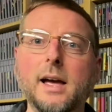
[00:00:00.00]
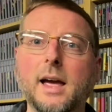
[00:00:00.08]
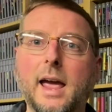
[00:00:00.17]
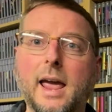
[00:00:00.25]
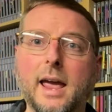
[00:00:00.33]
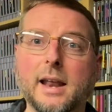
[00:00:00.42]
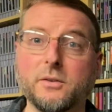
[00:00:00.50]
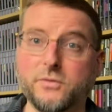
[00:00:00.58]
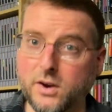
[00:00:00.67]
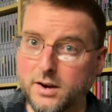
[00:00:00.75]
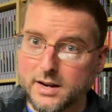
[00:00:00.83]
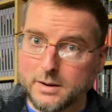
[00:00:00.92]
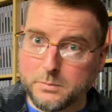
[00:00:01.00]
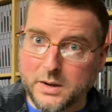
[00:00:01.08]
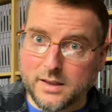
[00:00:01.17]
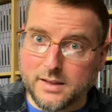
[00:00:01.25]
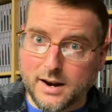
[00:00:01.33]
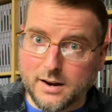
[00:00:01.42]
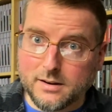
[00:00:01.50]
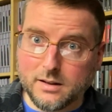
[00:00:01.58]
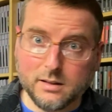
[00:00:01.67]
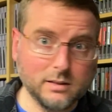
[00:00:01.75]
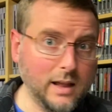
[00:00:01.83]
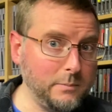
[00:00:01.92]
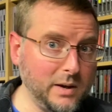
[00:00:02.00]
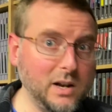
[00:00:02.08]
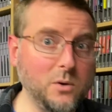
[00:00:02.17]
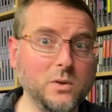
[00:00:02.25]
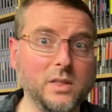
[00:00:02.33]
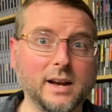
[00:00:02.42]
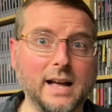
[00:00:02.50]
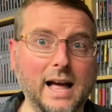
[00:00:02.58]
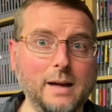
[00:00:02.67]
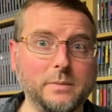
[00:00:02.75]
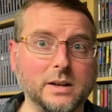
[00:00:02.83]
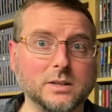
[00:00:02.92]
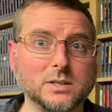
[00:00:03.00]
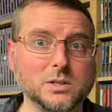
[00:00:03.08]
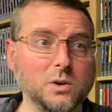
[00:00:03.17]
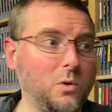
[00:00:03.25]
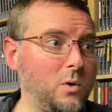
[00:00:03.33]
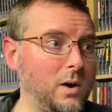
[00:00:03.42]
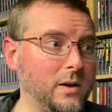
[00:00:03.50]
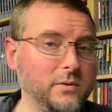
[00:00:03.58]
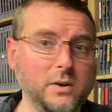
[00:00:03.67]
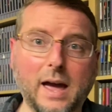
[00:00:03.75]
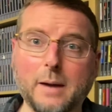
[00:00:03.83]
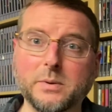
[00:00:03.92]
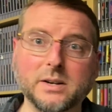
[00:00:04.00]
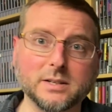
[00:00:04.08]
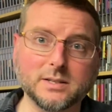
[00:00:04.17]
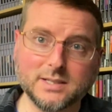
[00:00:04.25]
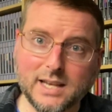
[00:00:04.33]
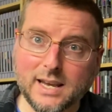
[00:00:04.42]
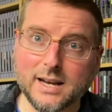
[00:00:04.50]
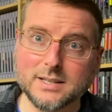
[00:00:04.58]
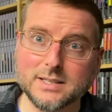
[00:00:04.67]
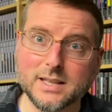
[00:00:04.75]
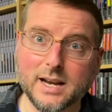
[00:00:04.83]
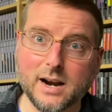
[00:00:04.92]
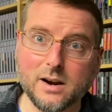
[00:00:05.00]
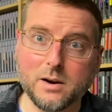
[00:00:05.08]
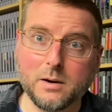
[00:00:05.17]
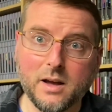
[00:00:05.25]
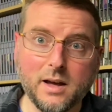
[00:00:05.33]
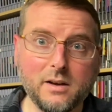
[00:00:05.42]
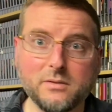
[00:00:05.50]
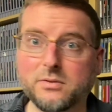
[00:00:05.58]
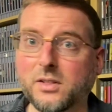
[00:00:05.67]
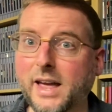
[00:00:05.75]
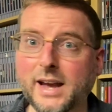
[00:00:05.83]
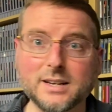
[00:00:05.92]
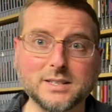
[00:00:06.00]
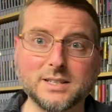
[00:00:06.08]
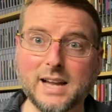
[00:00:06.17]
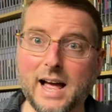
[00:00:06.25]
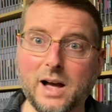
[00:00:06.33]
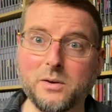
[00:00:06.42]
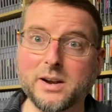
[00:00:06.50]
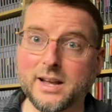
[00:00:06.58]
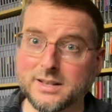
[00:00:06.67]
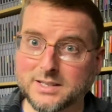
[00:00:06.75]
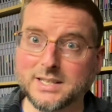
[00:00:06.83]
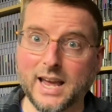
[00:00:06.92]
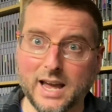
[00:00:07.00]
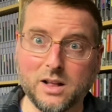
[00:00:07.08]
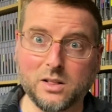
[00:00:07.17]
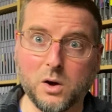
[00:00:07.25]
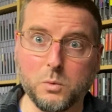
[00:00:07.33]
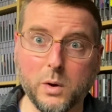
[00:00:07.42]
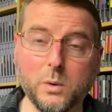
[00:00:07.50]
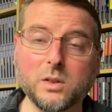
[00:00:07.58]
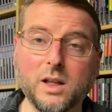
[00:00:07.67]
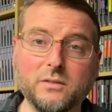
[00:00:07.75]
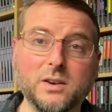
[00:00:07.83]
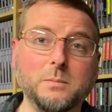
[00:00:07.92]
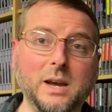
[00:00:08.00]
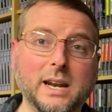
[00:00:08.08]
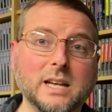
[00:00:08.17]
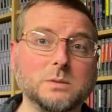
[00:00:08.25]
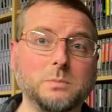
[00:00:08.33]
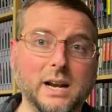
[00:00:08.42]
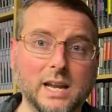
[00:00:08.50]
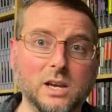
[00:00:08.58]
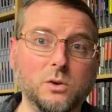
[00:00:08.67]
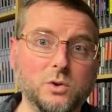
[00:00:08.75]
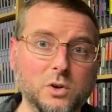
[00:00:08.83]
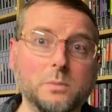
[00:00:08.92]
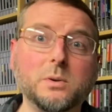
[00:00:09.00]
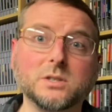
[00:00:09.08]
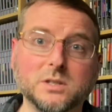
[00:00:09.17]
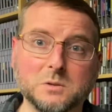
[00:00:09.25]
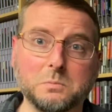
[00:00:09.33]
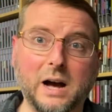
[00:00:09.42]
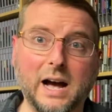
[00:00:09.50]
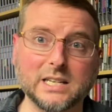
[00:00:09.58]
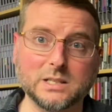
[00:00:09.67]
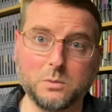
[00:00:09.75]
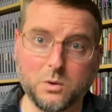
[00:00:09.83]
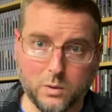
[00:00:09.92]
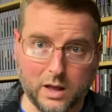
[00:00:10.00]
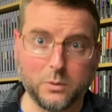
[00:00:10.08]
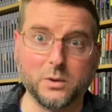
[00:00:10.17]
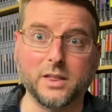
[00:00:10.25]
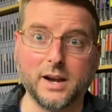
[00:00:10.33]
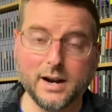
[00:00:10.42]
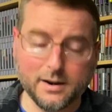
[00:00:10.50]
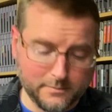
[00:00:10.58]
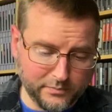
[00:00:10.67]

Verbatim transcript: And if you're going to be there, let me know in the comments. Or if you happen to see us there, flag us down and say hello. We would love to meet as many YouTubers as possible while we're there.